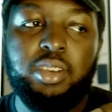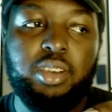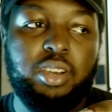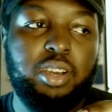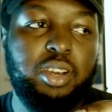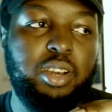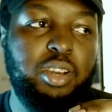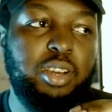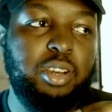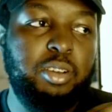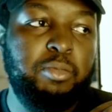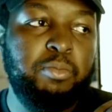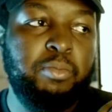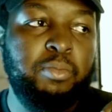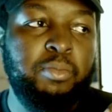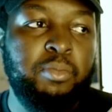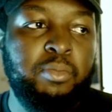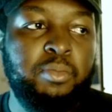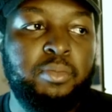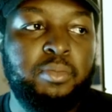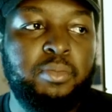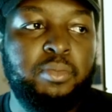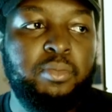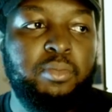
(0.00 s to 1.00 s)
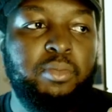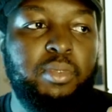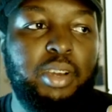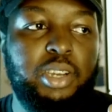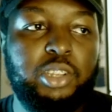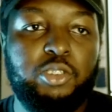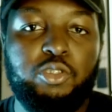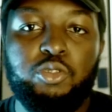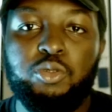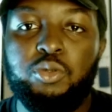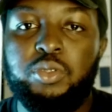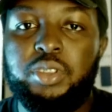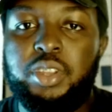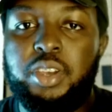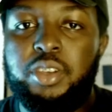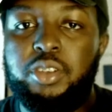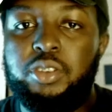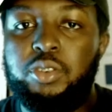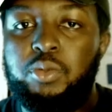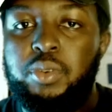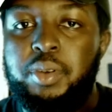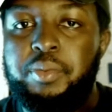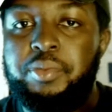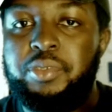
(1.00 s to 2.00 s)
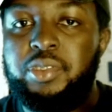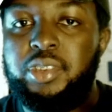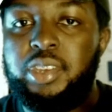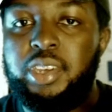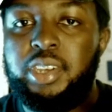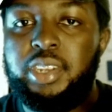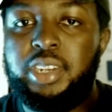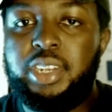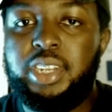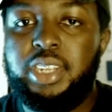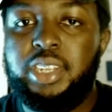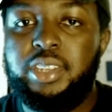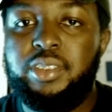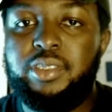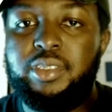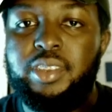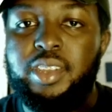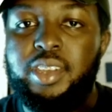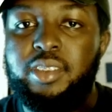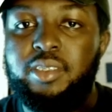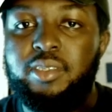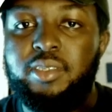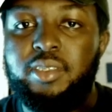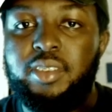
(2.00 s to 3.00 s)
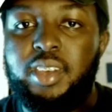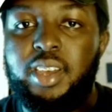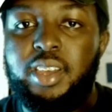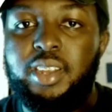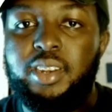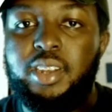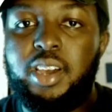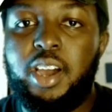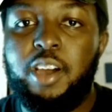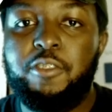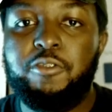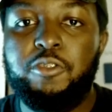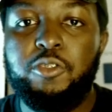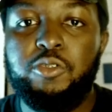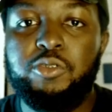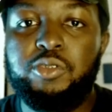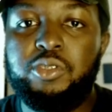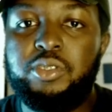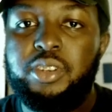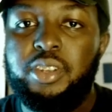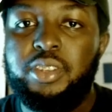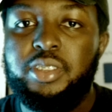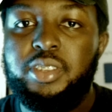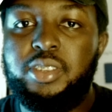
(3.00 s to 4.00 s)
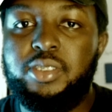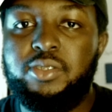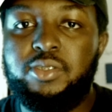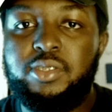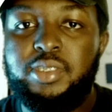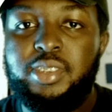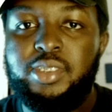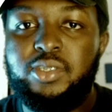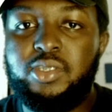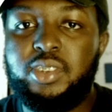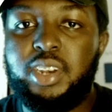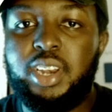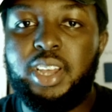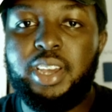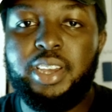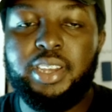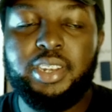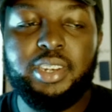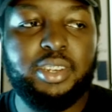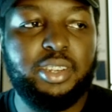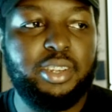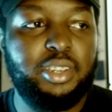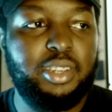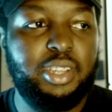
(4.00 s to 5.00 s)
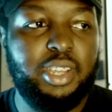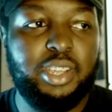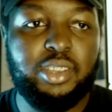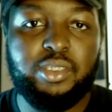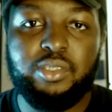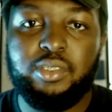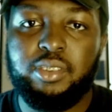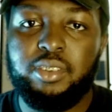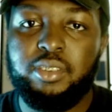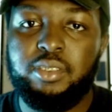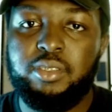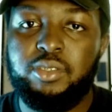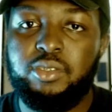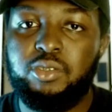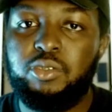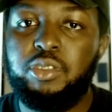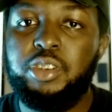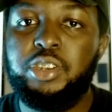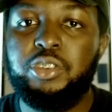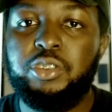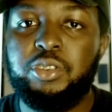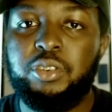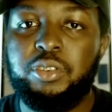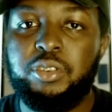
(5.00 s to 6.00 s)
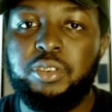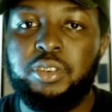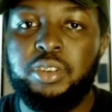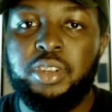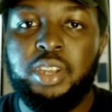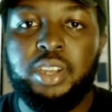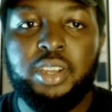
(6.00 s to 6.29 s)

I saw that your website needs this, and I've also done this for this client. Here's a screenshot.